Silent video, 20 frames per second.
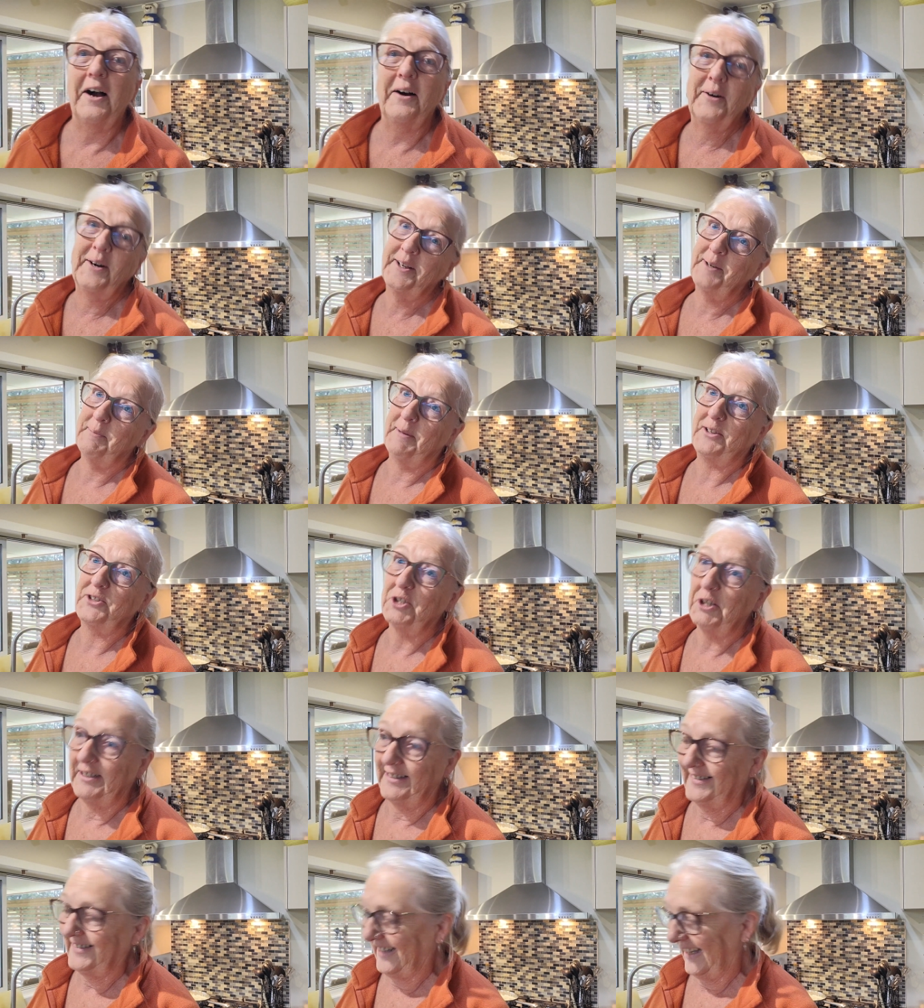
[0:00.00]
what am I trying
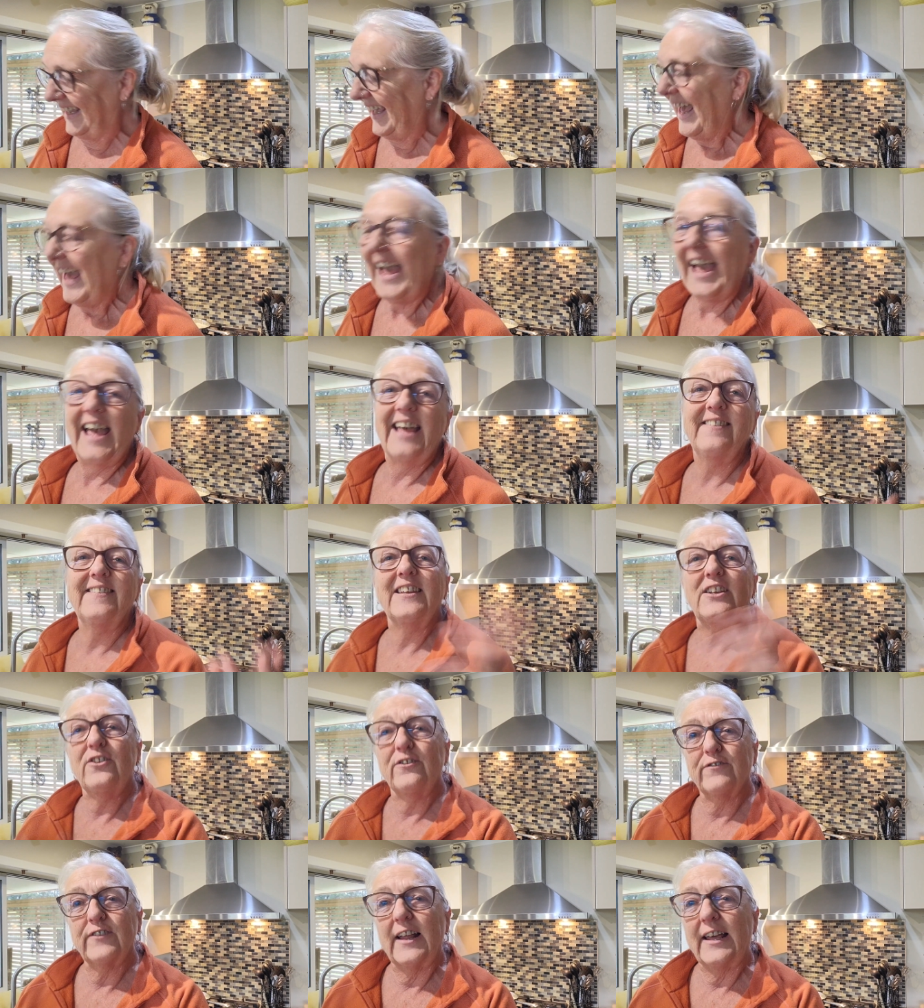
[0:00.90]
to say? And then
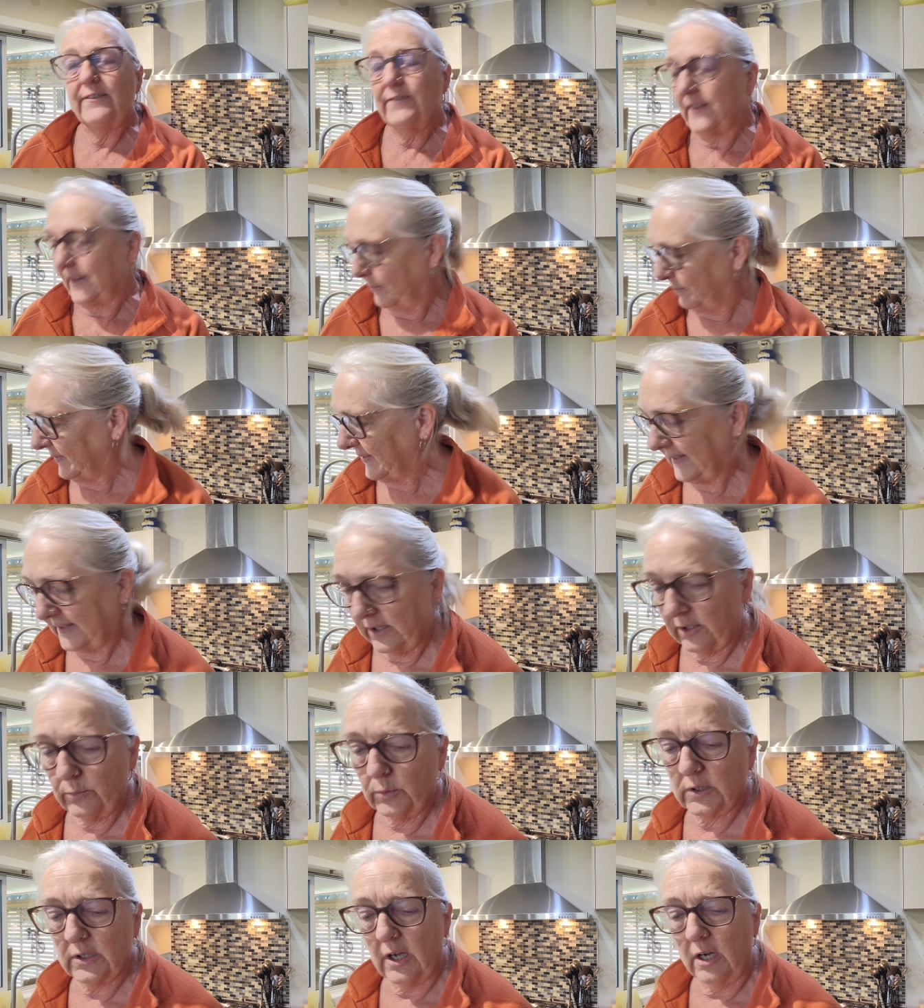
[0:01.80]
you flavour them. So
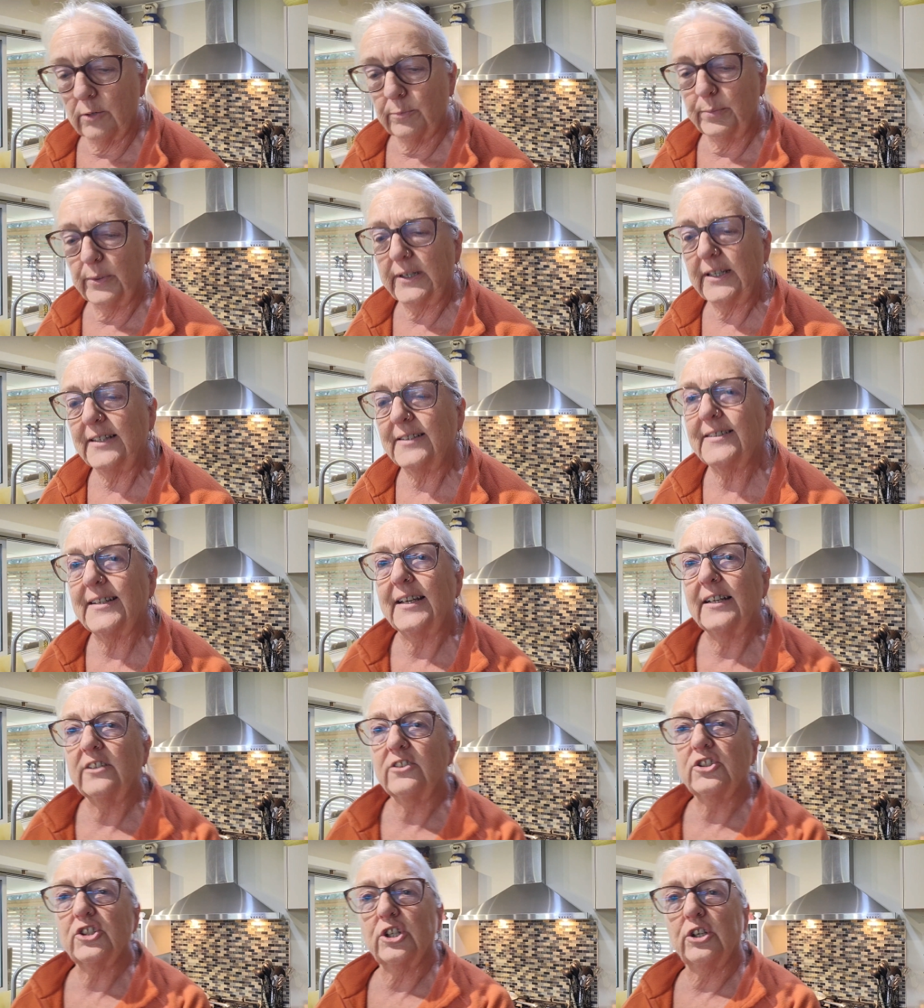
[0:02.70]
what, I'll bring you down
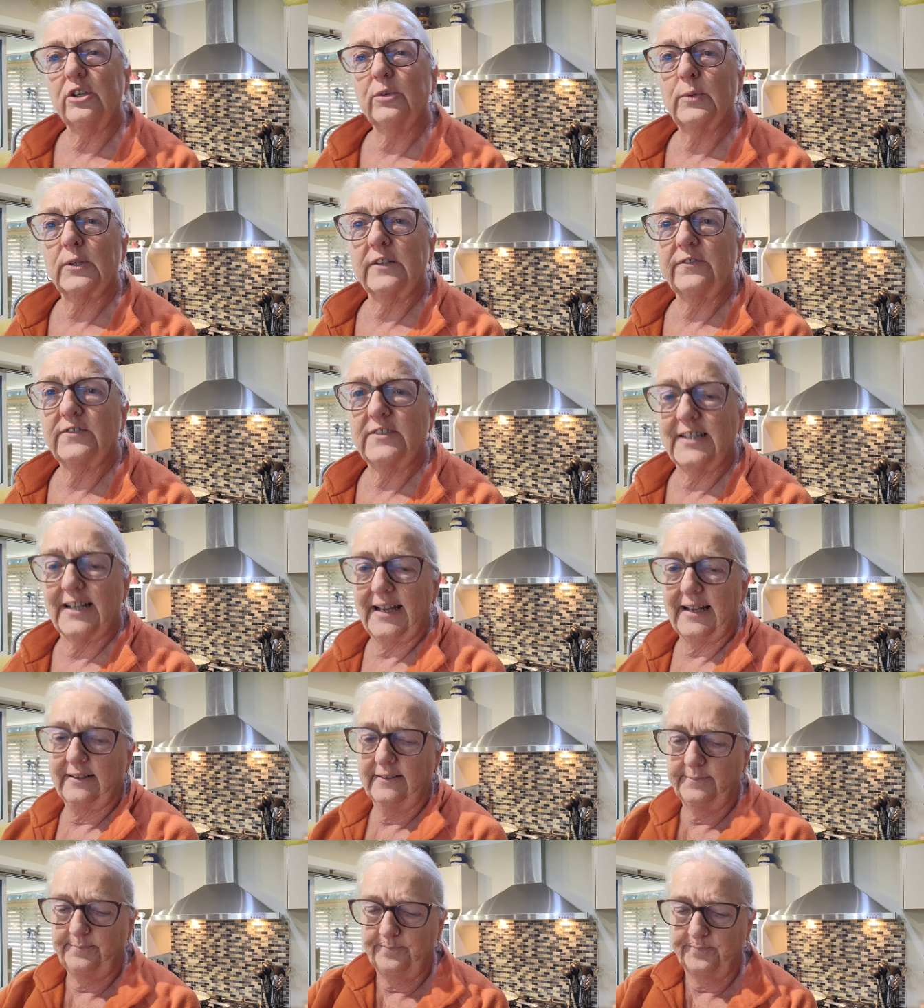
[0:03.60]
and show you what I've
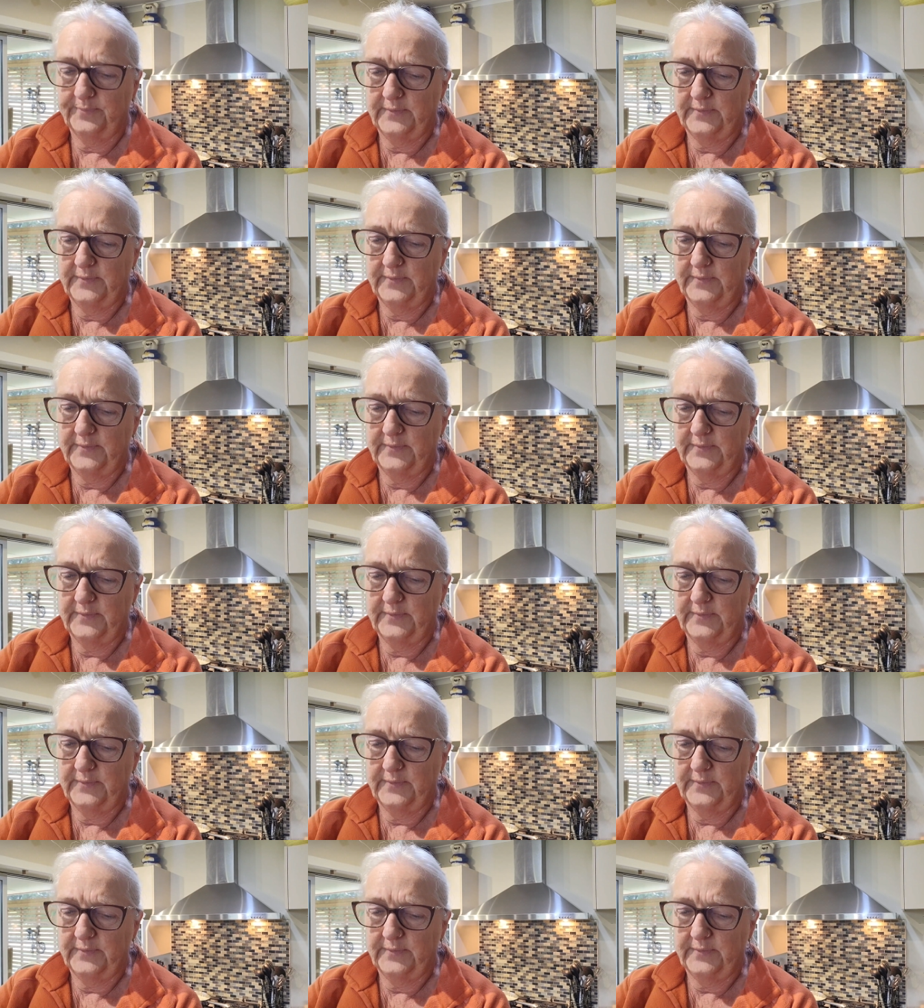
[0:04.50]
done.